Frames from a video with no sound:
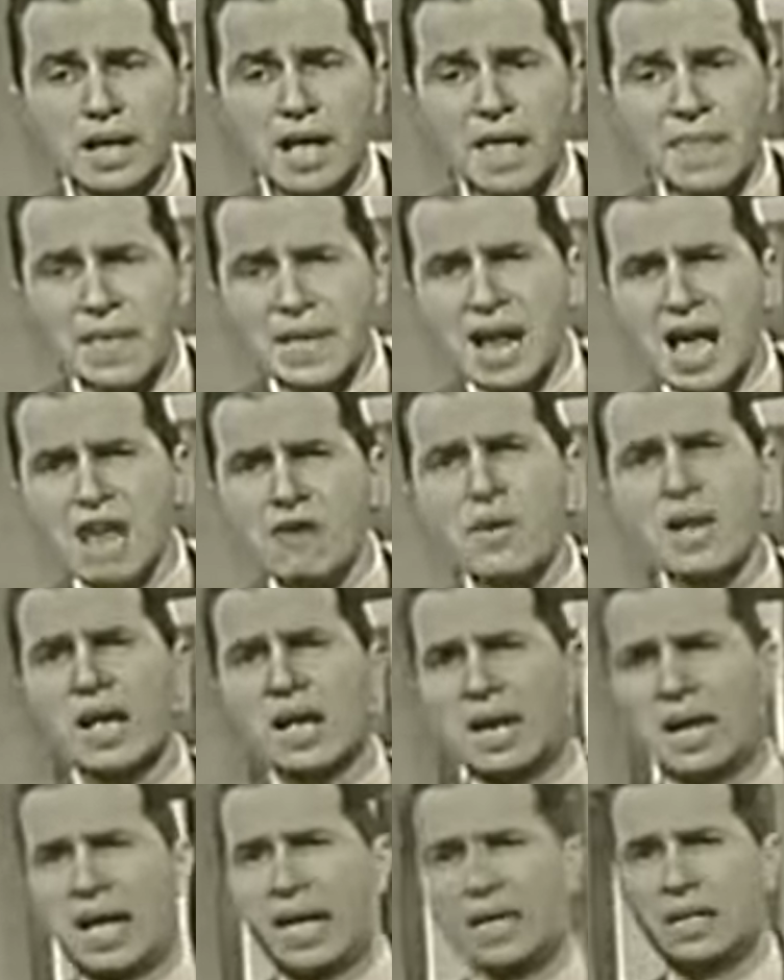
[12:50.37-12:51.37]
And then I
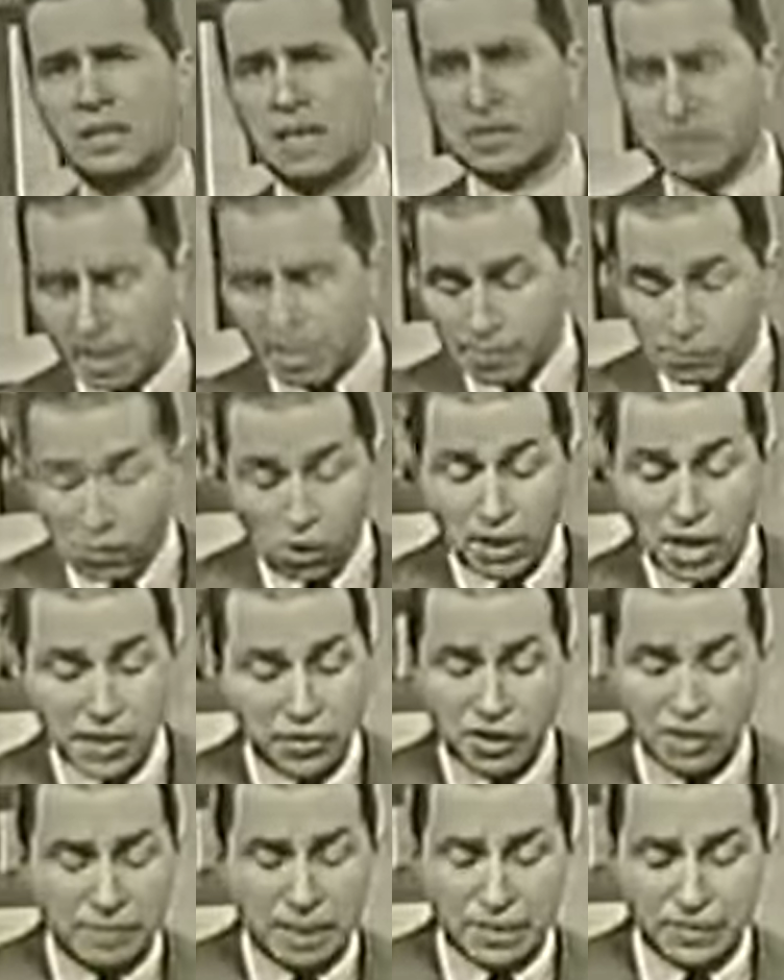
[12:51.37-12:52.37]
realized, as I more I
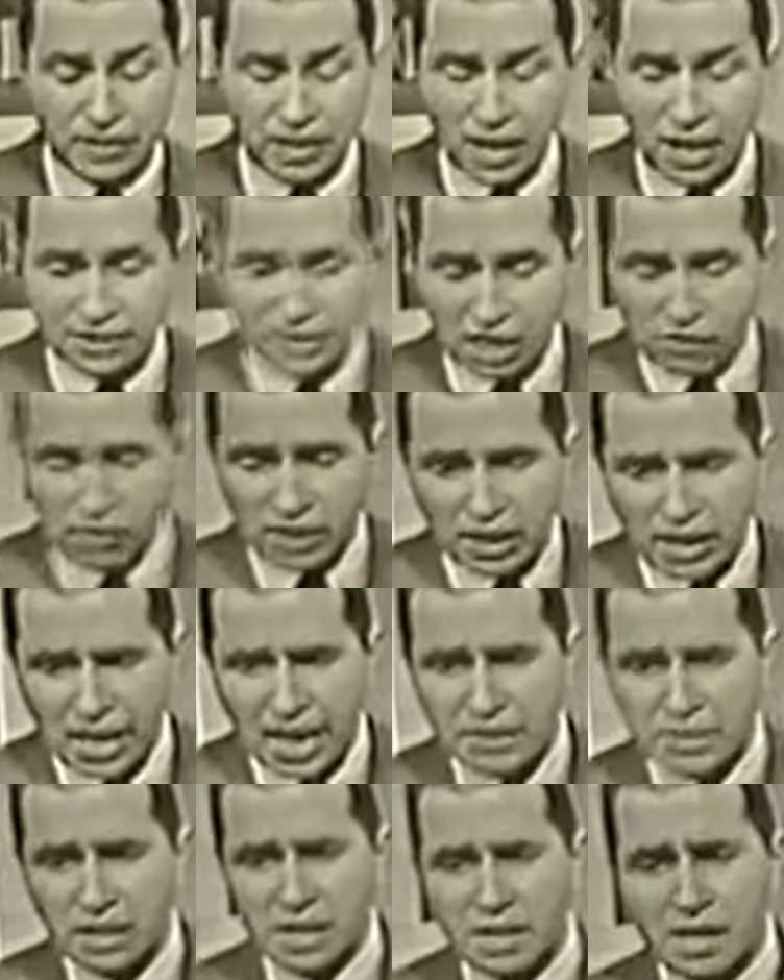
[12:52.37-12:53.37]
thought about the arts, I
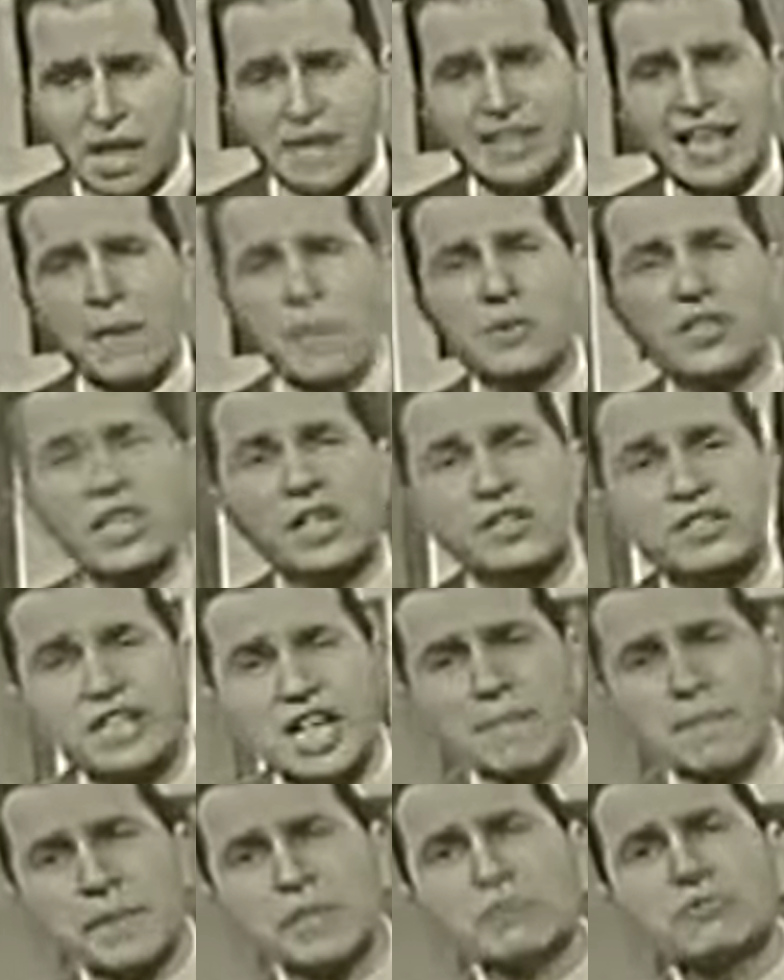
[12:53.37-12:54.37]
realized and that was the
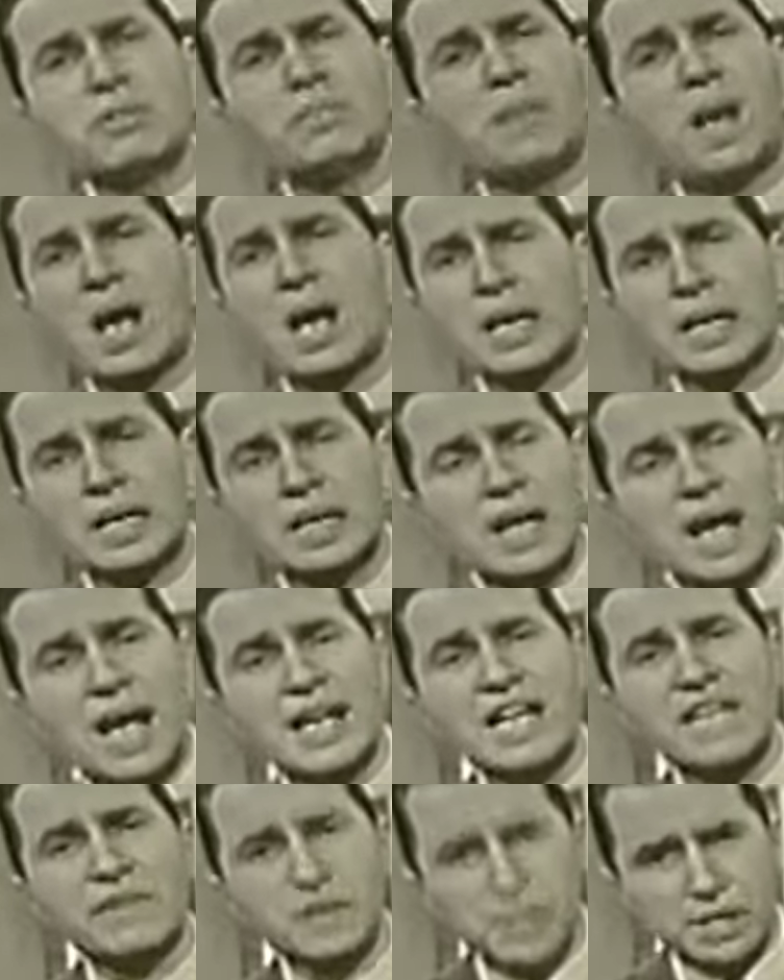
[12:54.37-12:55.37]
deepest remark
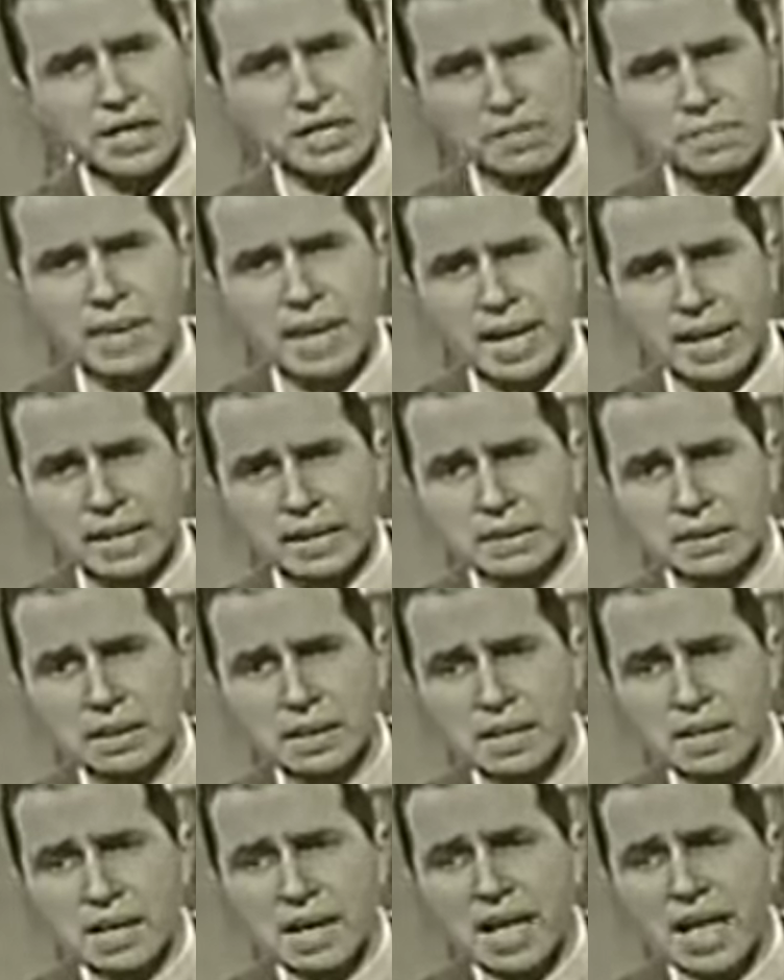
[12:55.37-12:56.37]
I'd ever heard made.
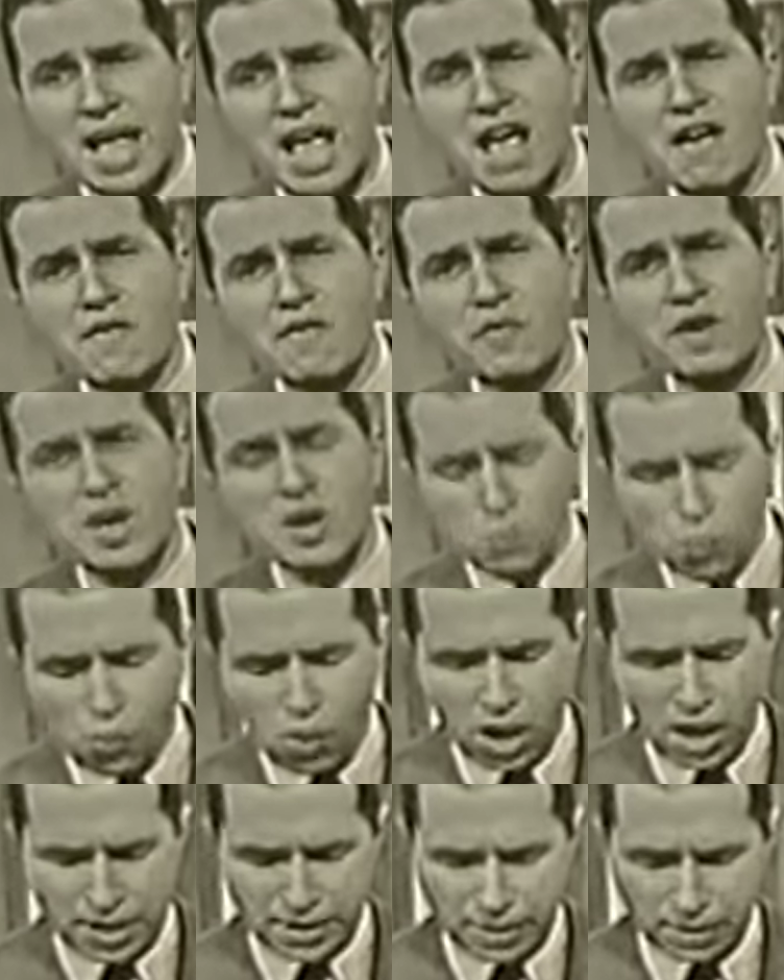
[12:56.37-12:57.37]
Every
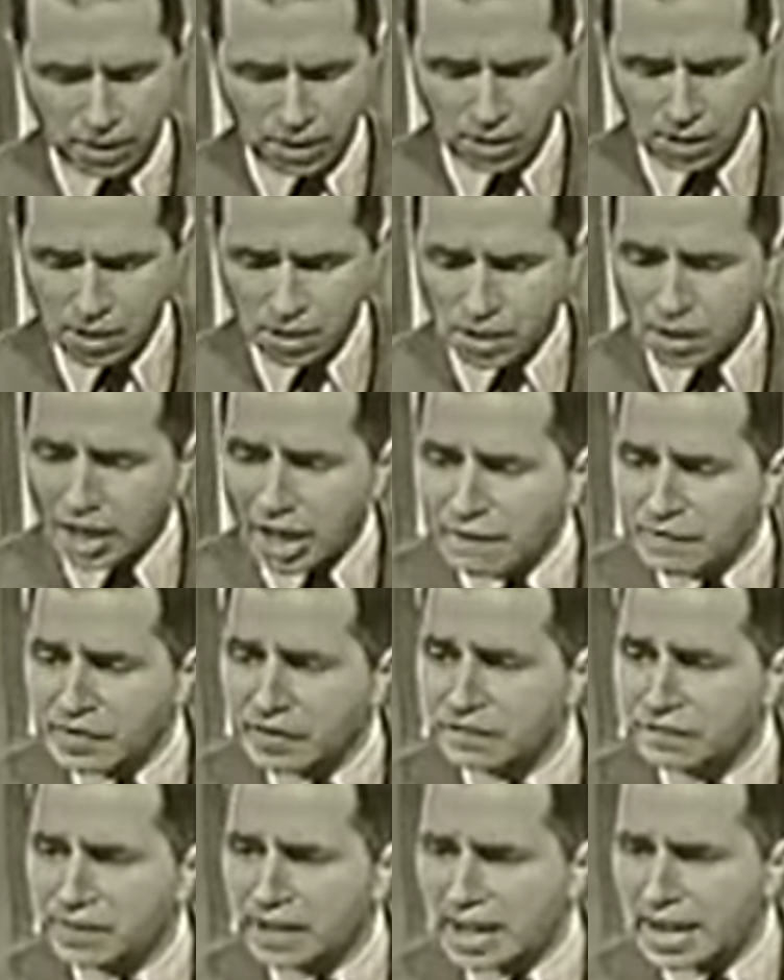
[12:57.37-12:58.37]
one of
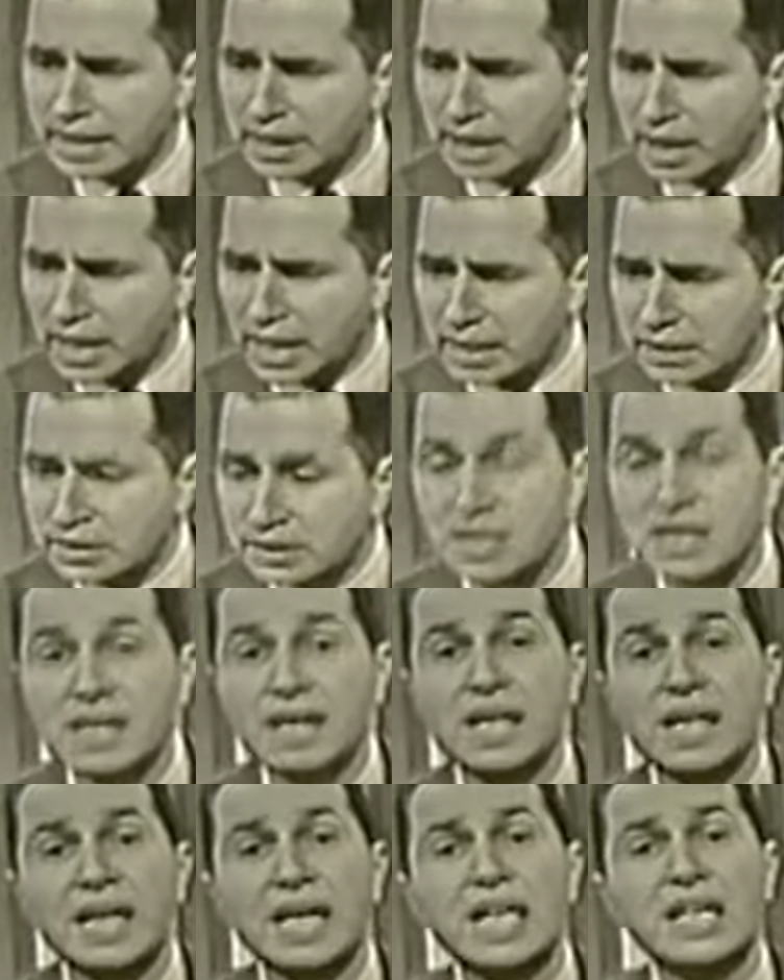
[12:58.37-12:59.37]
the fine arts
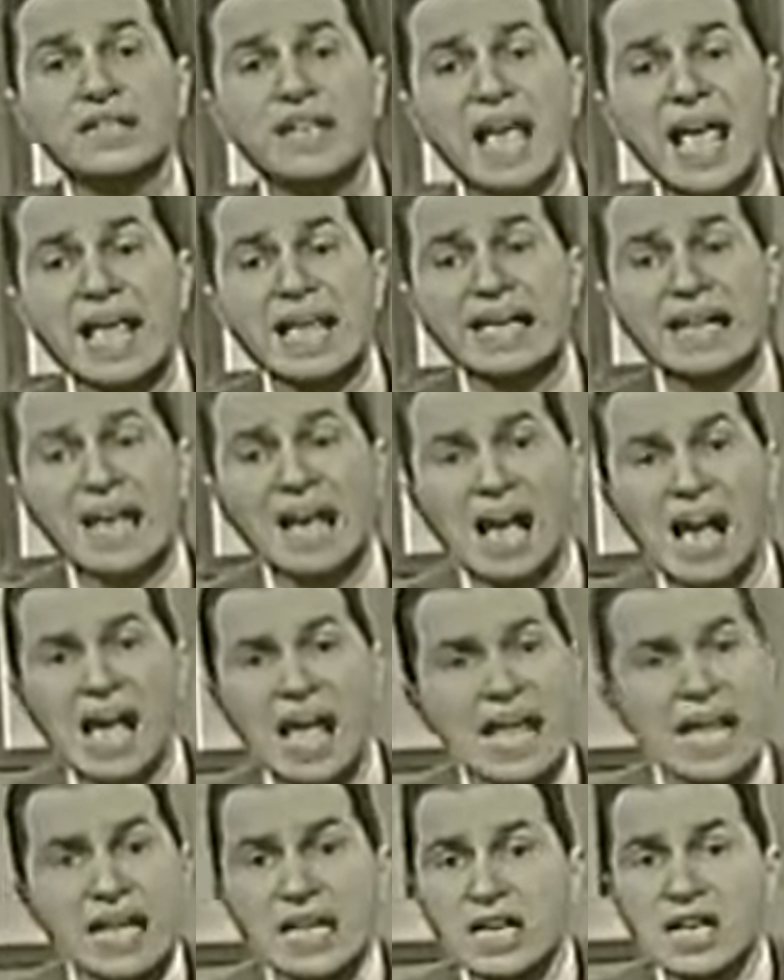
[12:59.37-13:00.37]
is a
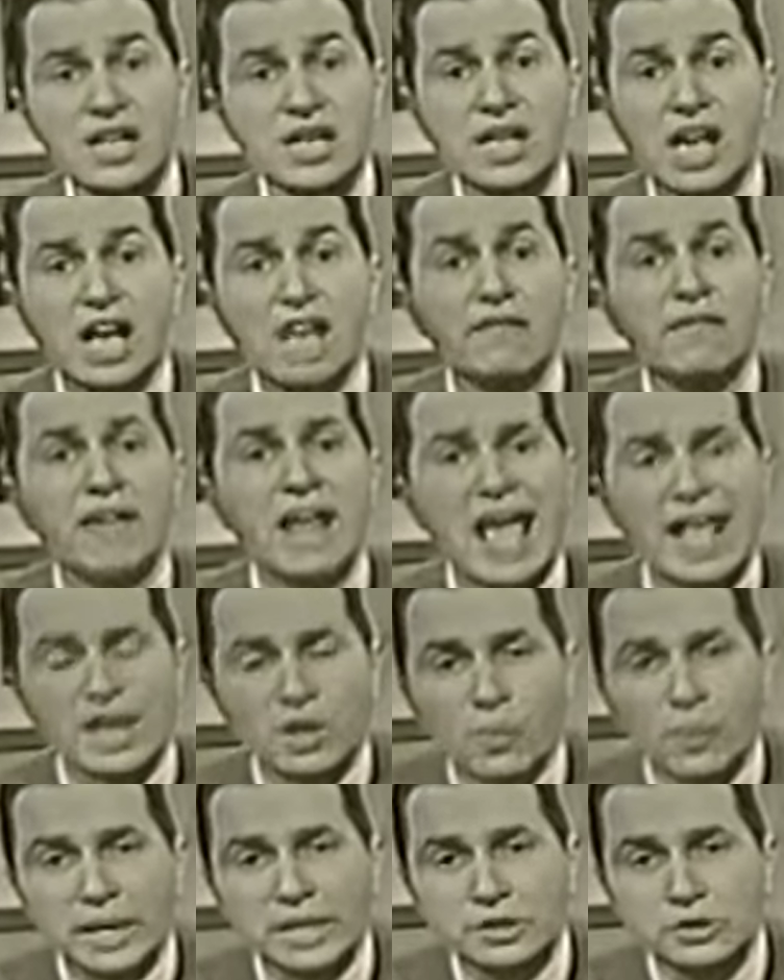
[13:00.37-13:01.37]
kind of
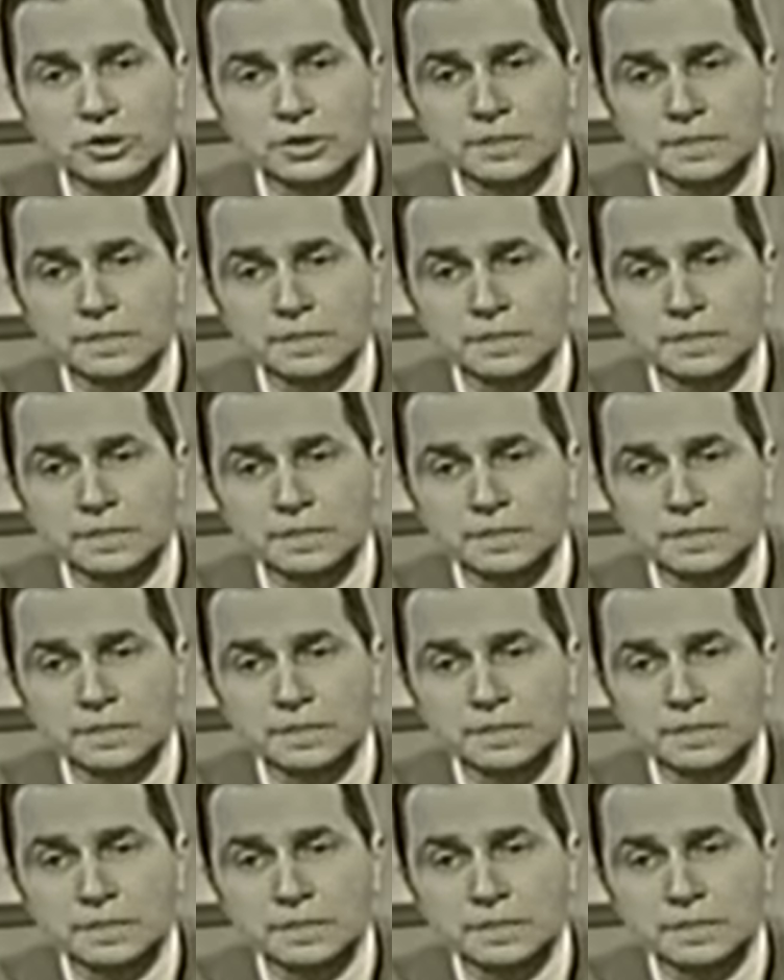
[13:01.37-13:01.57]
language.